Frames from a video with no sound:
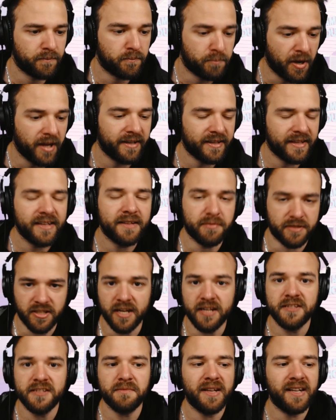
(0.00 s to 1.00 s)
But it
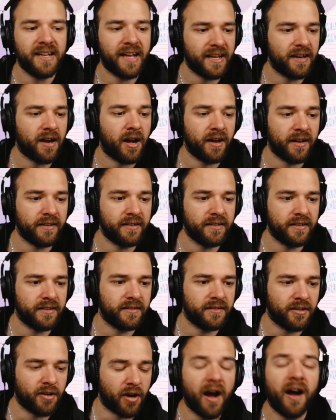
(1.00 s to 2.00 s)
does mean that on,
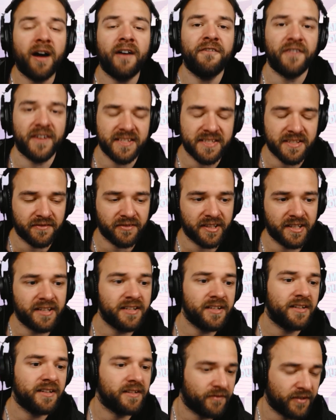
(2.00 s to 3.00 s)
you know,
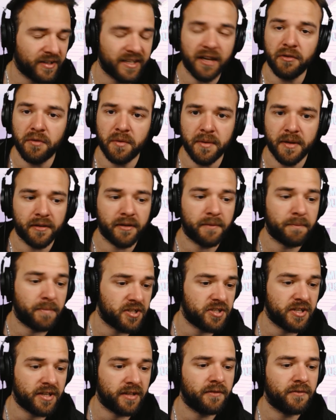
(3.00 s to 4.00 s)
offensively, Videl will be able to
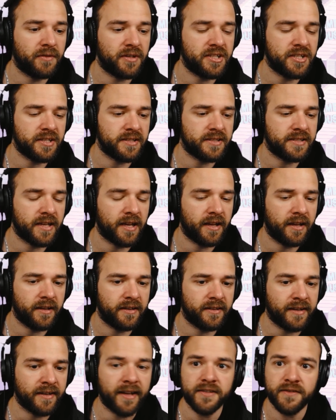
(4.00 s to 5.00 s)
punch in, which is
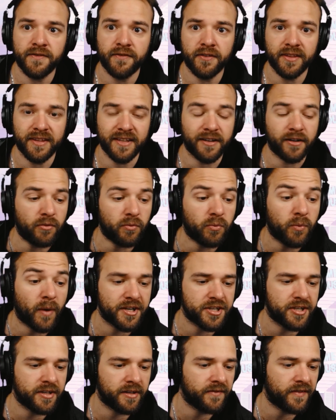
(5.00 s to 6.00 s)
nice for the
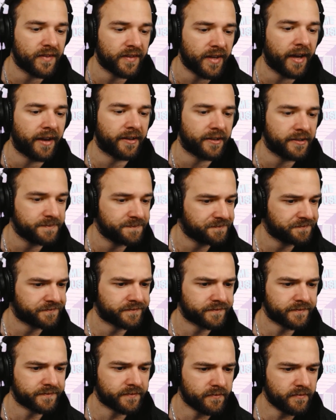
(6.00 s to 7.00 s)
aggression of the deck.
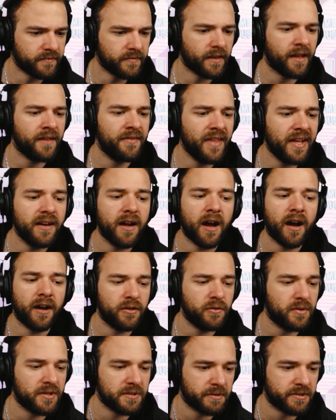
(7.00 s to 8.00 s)
Then
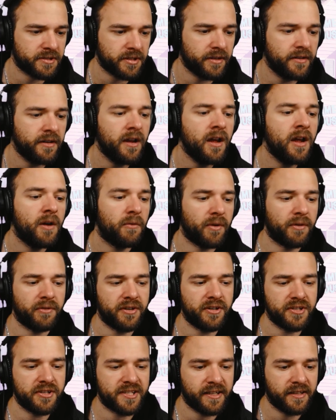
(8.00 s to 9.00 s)
auto, once per turn, when one
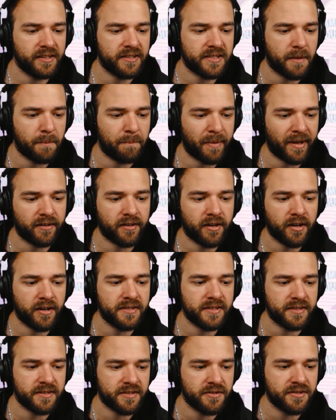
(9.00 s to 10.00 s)
of your Skilless battle
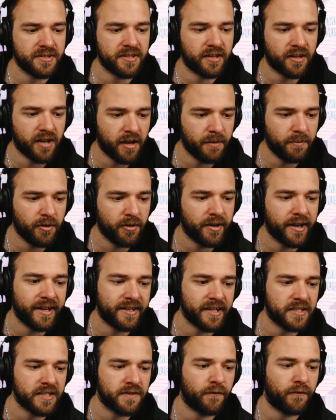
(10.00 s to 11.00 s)
cards is used in a combo, it
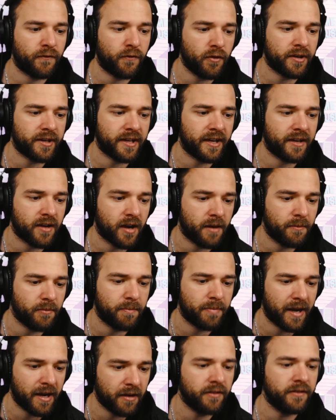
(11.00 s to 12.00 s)
gets 4k combo
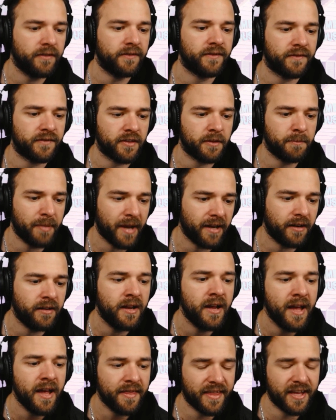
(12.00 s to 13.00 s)
power for the battle,
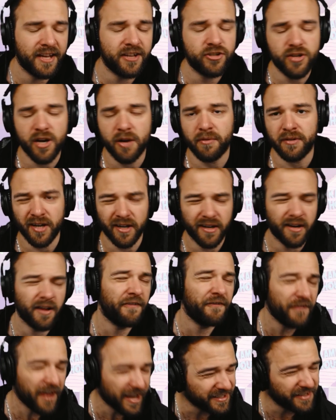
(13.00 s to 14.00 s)
then draw 1 card,
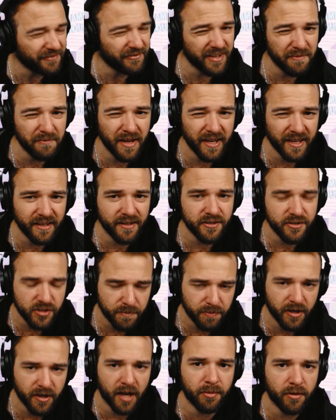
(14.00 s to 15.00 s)
effectively making it a
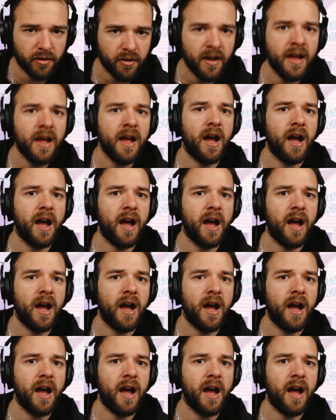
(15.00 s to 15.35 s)
super combo.